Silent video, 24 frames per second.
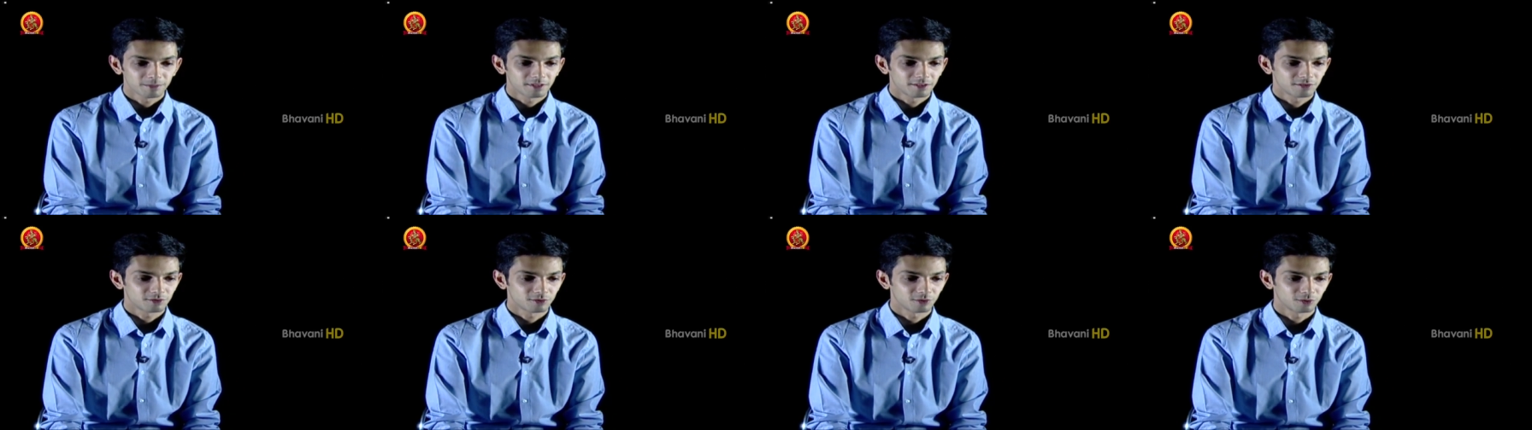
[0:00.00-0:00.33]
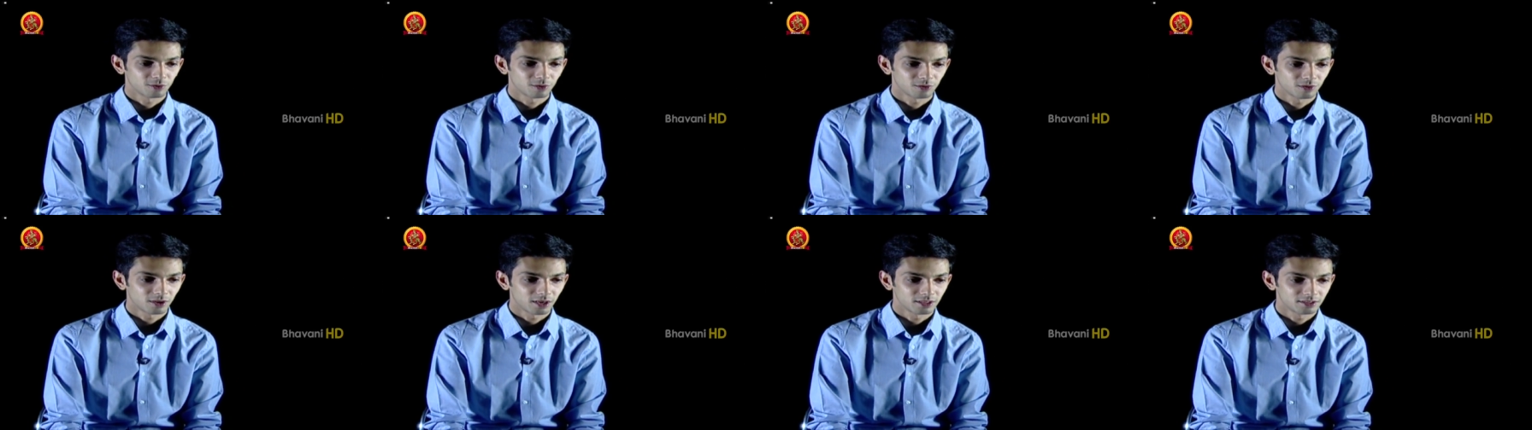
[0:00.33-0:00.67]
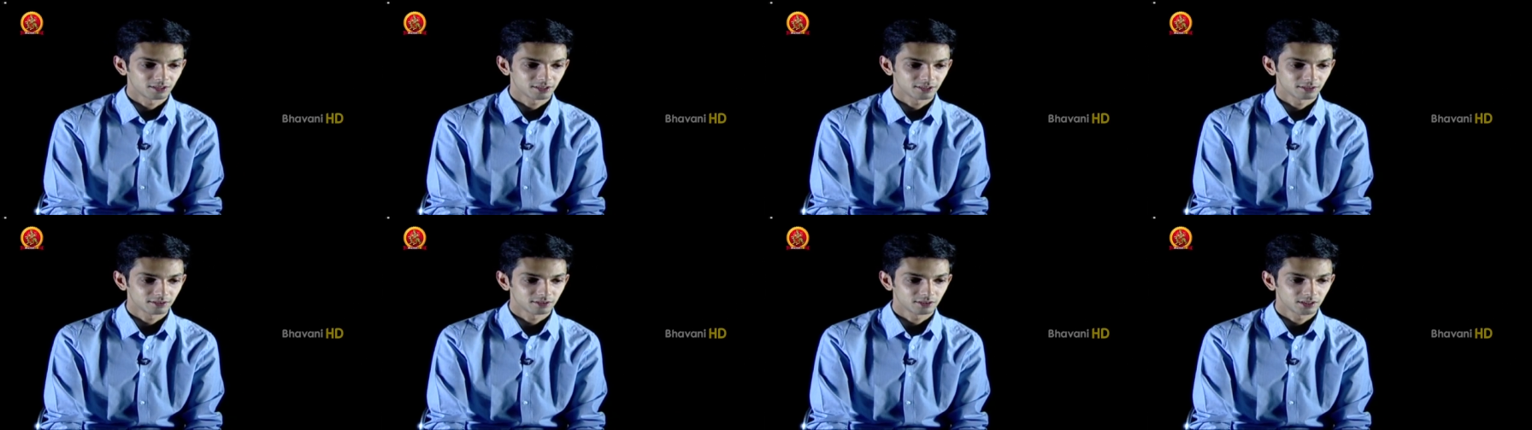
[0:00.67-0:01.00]
So I
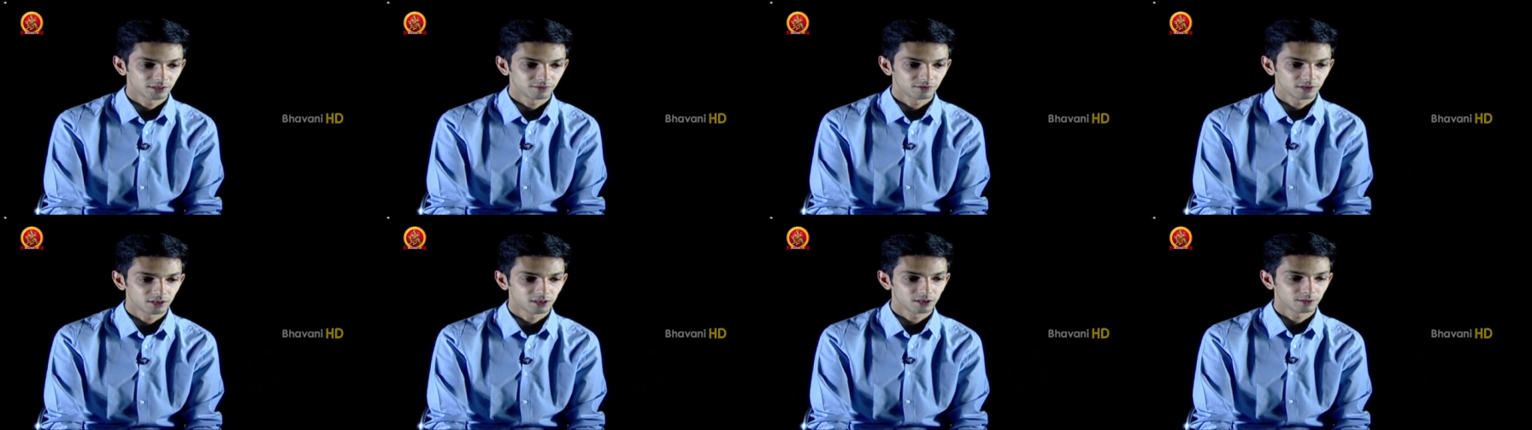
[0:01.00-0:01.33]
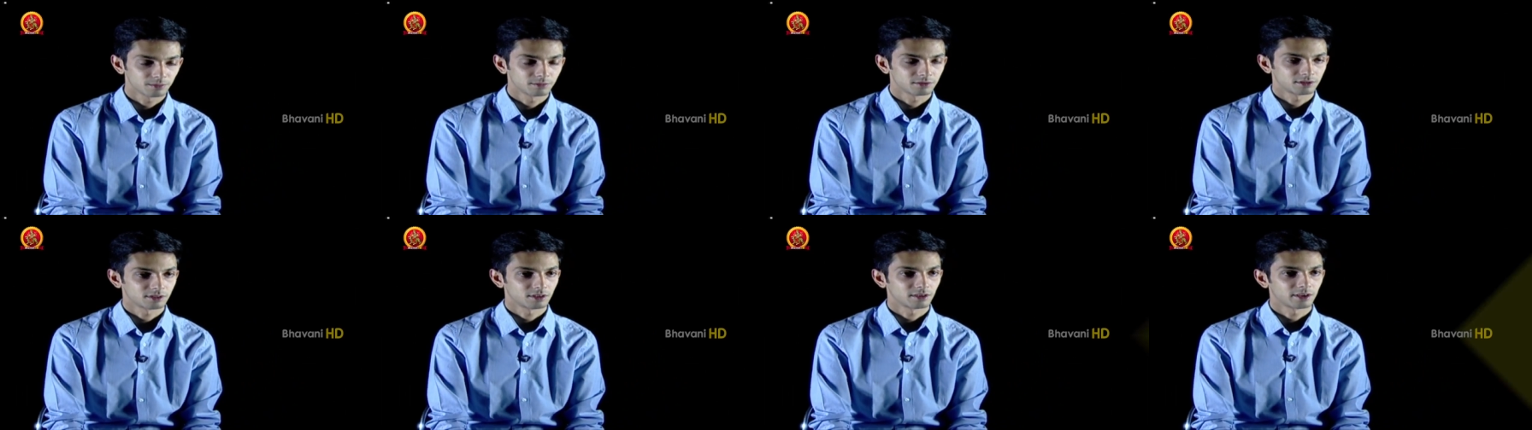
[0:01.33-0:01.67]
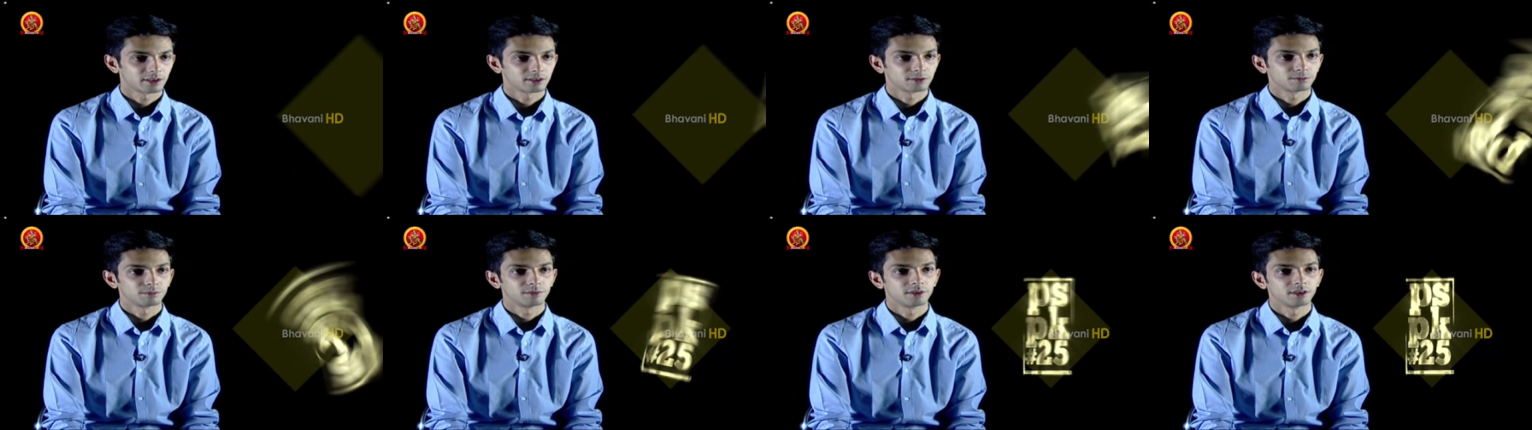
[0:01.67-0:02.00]
think Trivikram sir
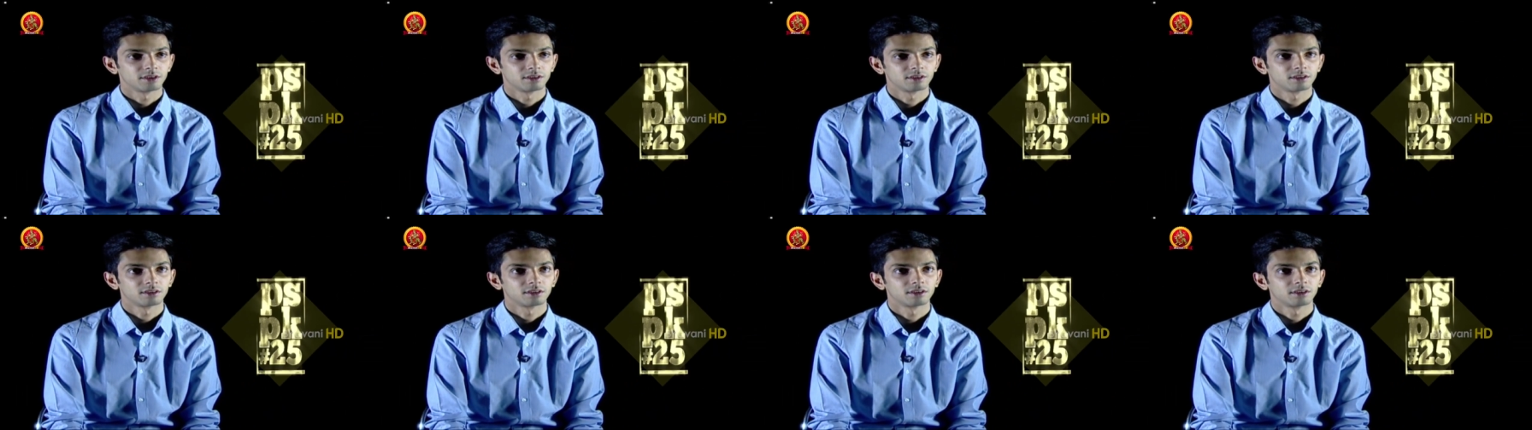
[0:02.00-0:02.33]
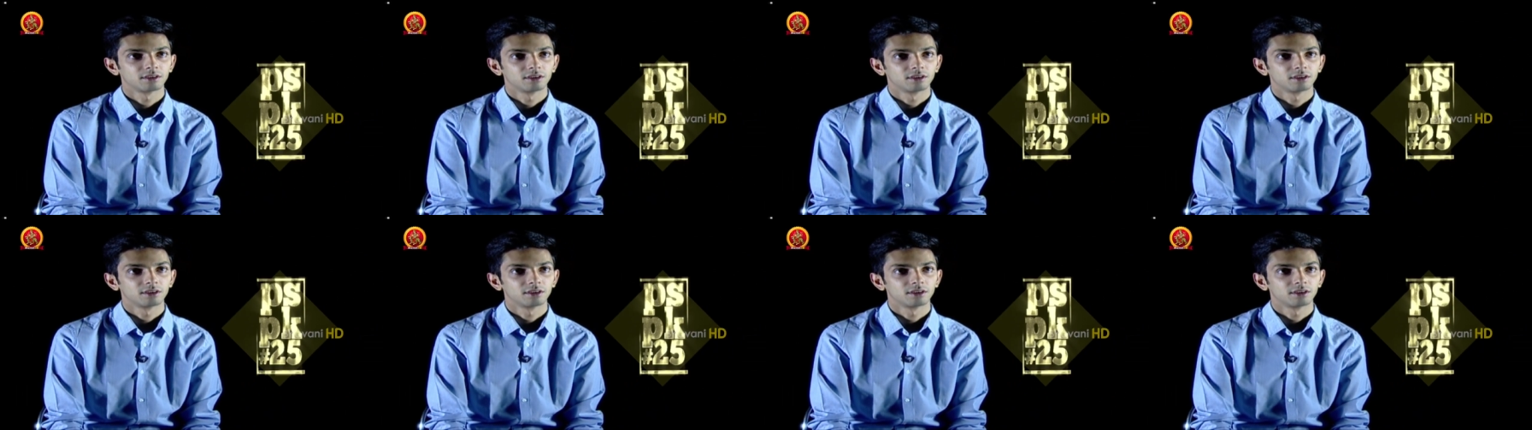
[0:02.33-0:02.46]
has been,